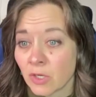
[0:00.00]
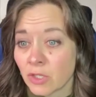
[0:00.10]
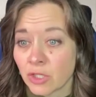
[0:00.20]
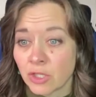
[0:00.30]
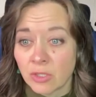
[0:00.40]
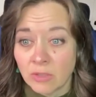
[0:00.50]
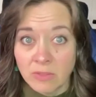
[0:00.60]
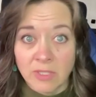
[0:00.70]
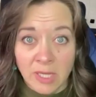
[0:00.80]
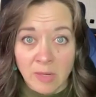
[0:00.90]
search
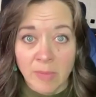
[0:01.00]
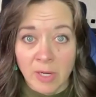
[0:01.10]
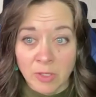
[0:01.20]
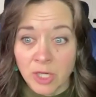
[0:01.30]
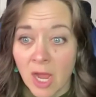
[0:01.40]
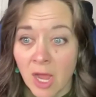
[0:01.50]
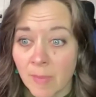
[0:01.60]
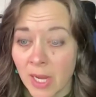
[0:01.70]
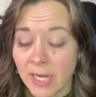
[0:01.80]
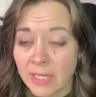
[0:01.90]
to get a better
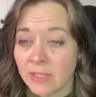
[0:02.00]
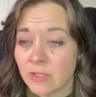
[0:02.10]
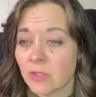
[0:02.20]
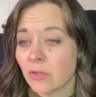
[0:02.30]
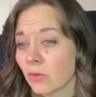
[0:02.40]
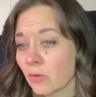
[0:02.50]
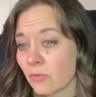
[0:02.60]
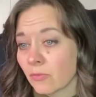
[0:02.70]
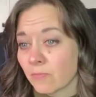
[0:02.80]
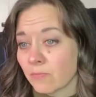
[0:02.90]
job. I need
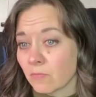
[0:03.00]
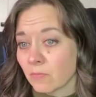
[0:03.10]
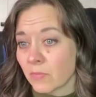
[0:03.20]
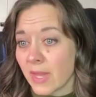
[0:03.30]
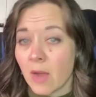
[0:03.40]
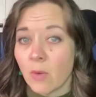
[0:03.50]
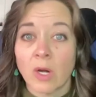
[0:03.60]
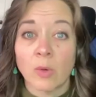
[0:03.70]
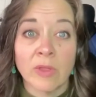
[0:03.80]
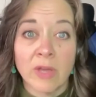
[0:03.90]
to
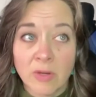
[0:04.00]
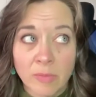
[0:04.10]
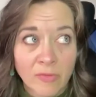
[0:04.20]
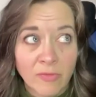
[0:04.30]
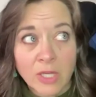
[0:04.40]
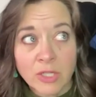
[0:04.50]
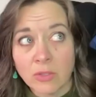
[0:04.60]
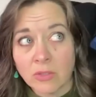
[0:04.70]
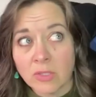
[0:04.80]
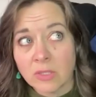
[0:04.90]
network with other
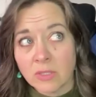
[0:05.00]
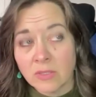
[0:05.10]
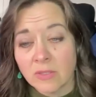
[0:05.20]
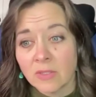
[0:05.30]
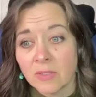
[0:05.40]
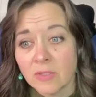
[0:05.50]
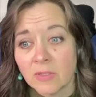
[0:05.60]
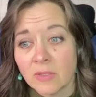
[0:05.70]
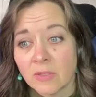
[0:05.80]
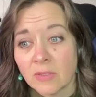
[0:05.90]
professionals.
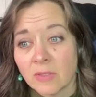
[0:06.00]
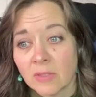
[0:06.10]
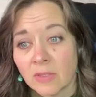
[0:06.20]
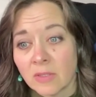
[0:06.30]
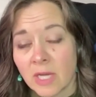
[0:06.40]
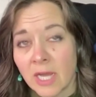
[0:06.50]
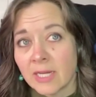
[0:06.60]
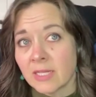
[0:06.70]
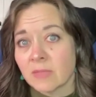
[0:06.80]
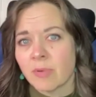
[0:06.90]

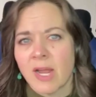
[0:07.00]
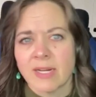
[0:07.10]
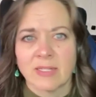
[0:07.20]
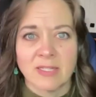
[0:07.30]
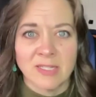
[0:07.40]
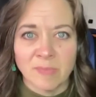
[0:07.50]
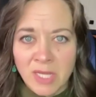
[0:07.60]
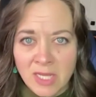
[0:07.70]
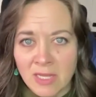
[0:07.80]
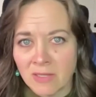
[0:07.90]
I need to practice
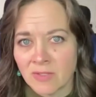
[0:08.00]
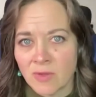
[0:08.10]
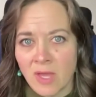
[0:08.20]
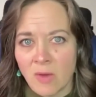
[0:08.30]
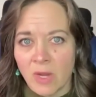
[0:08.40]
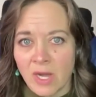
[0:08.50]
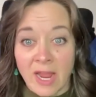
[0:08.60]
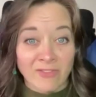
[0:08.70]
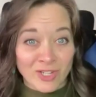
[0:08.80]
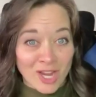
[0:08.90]
speaking so that when I
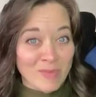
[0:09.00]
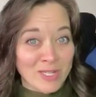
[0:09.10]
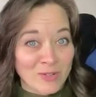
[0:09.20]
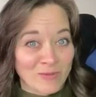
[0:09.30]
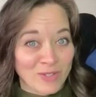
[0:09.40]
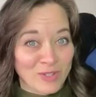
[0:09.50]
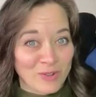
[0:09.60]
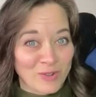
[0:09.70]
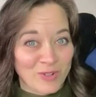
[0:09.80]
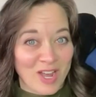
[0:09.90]
have a job
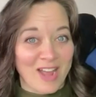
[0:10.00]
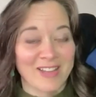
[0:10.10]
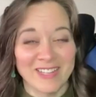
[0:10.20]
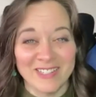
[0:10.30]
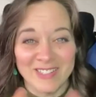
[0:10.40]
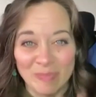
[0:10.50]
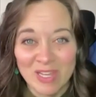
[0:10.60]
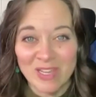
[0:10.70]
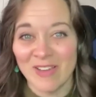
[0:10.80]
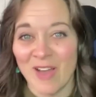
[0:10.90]
interview, I can
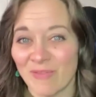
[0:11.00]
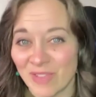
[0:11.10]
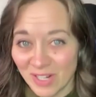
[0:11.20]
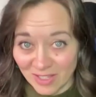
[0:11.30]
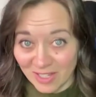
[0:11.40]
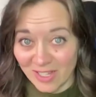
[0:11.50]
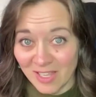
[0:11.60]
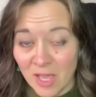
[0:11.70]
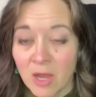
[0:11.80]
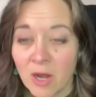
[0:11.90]
speak confidently.
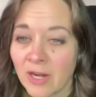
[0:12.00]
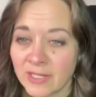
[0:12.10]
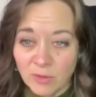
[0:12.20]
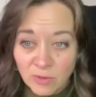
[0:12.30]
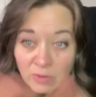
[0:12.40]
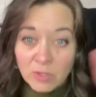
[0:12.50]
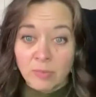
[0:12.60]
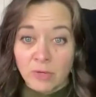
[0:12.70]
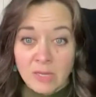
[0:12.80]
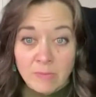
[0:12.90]
All right, so those
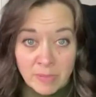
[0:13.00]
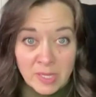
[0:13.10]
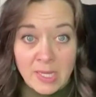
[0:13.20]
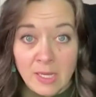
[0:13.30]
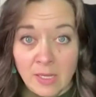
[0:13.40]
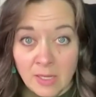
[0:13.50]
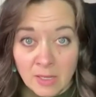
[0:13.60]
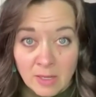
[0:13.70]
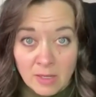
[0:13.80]
are pretty big